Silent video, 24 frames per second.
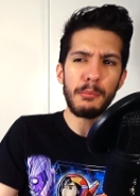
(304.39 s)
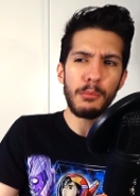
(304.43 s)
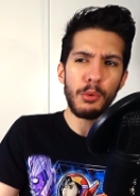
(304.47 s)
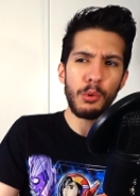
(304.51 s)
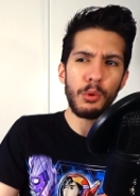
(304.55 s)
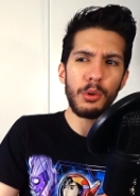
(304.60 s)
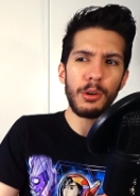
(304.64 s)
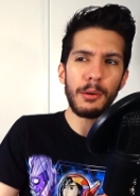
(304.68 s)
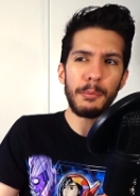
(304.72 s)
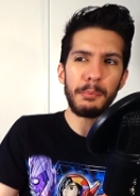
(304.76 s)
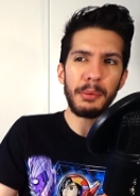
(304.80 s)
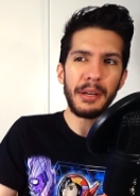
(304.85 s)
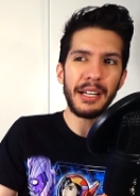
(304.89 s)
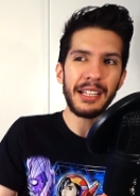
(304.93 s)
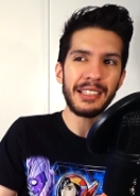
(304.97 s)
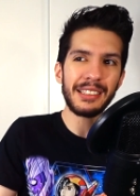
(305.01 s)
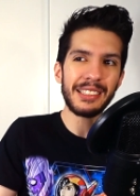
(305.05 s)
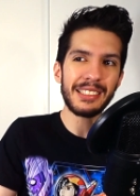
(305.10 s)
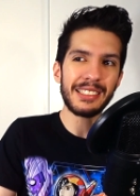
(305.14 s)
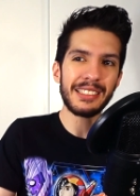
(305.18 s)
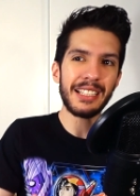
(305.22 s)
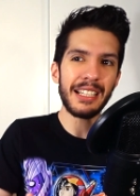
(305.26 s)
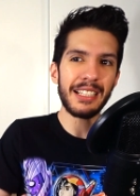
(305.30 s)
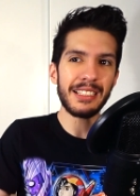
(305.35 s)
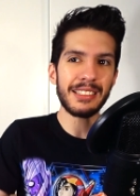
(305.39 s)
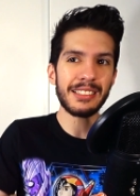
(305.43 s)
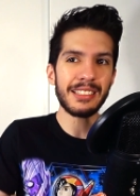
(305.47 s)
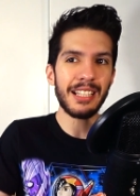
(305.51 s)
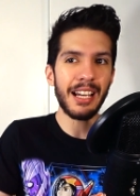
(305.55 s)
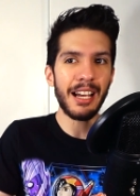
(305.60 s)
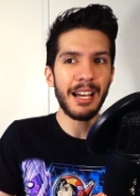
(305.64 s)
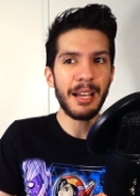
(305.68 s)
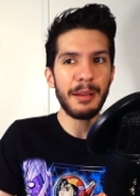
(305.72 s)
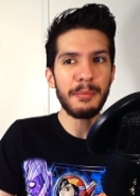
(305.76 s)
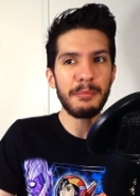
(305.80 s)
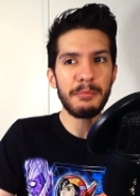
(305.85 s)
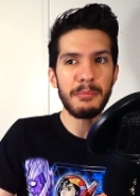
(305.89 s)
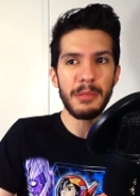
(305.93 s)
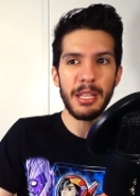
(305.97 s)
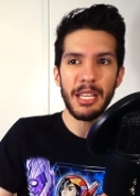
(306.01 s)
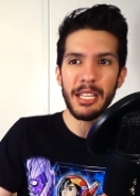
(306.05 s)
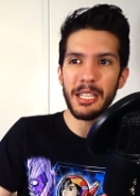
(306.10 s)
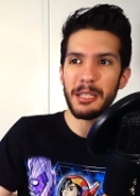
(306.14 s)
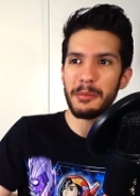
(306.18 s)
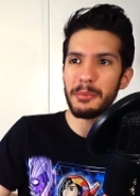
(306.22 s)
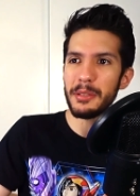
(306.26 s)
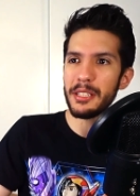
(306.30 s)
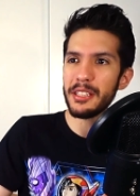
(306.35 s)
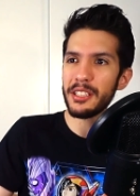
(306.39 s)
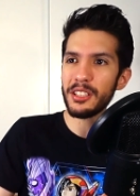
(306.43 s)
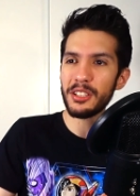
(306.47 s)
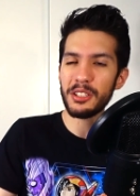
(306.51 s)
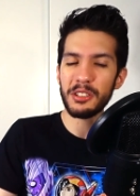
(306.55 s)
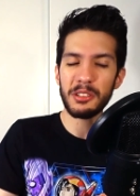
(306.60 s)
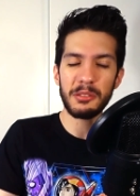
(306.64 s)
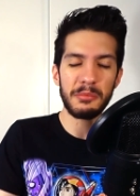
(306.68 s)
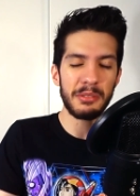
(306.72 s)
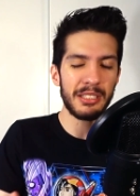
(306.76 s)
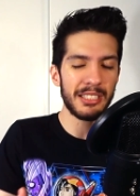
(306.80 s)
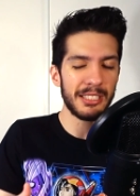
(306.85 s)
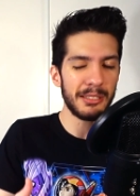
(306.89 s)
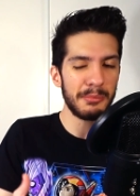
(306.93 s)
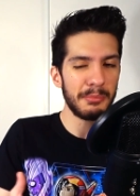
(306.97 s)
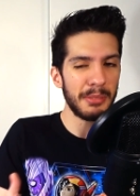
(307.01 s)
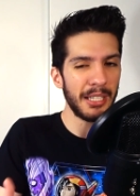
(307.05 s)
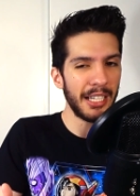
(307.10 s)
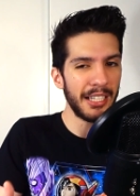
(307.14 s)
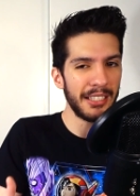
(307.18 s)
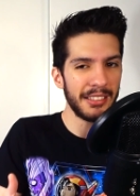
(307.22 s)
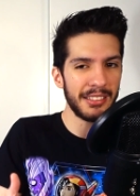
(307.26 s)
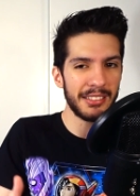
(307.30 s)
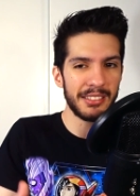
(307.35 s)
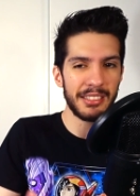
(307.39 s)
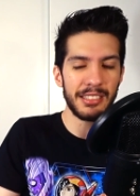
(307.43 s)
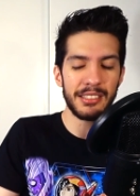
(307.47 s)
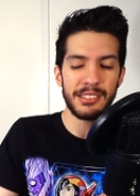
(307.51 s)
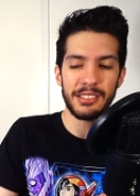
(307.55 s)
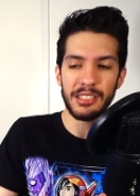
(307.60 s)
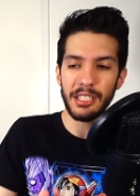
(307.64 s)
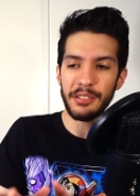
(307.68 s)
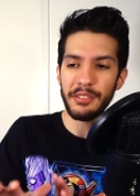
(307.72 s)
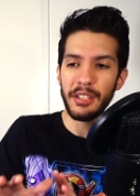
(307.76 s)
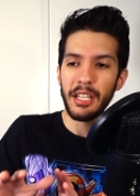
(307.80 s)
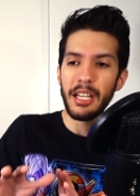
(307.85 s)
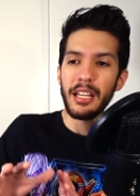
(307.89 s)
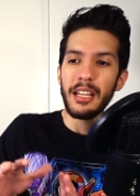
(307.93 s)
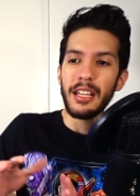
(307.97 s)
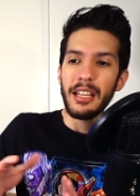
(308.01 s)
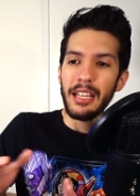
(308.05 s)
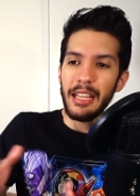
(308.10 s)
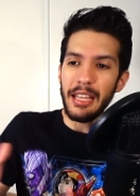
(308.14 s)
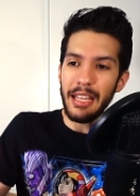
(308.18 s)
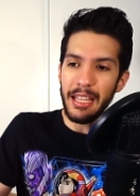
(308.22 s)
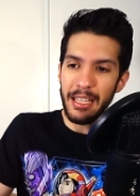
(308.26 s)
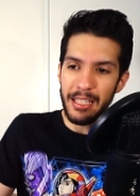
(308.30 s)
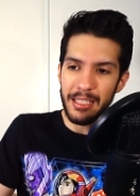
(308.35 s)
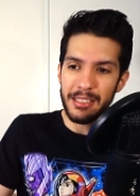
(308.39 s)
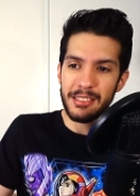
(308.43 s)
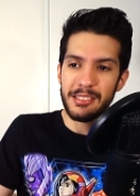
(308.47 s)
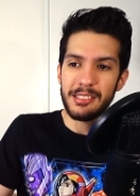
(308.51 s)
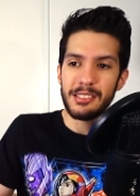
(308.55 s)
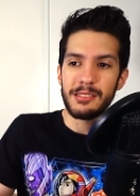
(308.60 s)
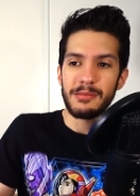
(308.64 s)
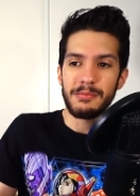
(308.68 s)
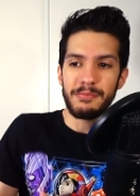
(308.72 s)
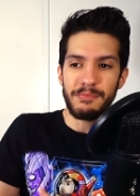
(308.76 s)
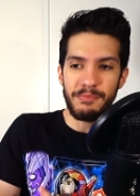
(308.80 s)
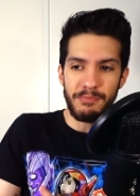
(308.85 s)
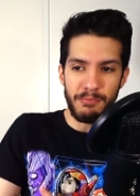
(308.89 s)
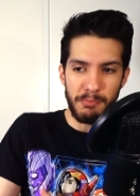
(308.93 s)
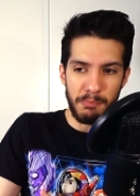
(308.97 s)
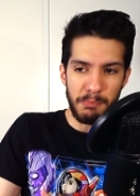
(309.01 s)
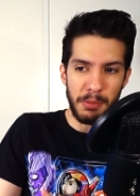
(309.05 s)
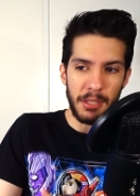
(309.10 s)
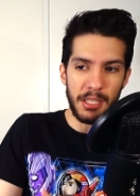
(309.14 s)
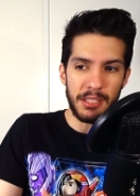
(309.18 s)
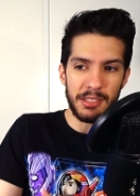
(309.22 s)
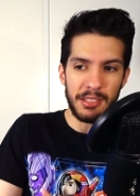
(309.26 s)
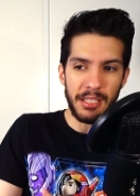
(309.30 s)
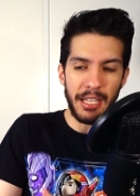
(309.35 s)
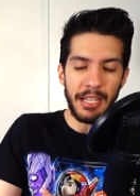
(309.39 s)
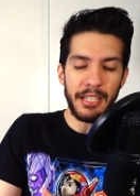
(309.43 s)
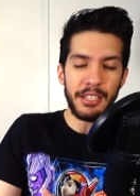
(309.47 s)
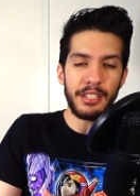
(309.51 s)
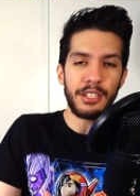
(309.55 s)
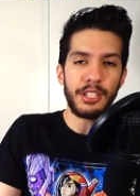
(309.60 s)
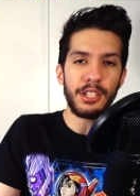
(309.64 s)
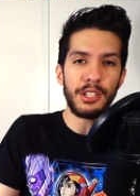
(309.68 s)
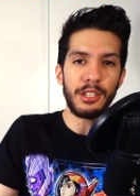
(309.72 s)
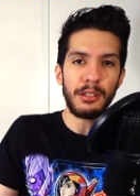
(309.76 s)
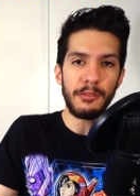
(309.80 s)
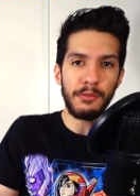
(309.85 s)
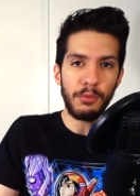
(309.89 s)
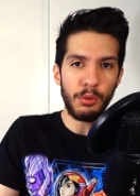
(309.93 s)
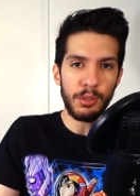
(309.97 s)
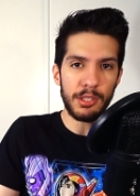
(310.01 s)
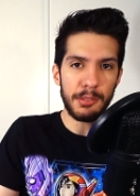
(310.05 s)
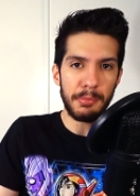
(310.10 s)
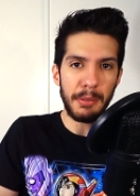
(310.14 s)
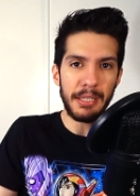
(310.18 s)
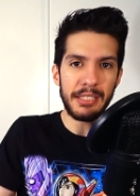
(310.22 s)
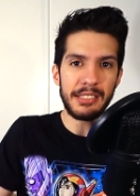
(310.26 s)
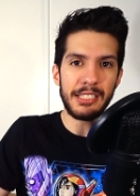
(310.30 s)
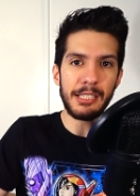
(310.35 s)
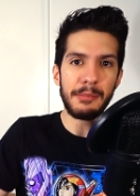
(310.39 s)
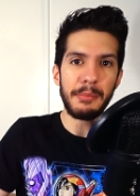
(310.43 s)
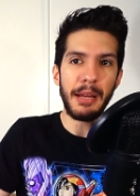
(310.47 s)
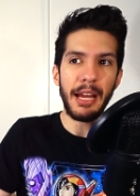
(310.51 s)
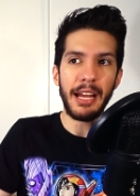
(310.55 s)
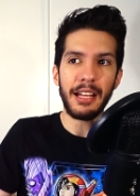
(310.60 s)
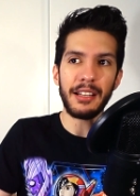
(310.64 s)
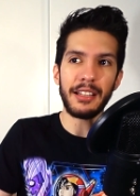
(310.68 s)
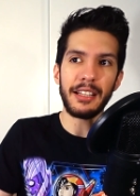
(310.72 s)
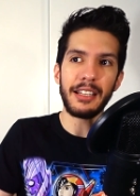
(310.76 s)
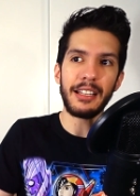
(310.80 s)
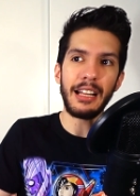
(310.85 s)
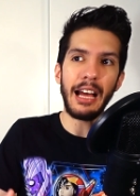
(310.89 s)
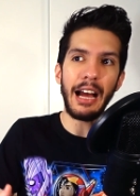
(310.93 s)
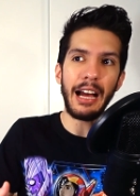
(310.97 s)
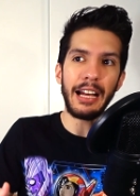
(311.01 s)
more, but at the same time, maybe there could be some behind-the-scenes stuff, is Buzz Lightyear, voiced by Tim Allen.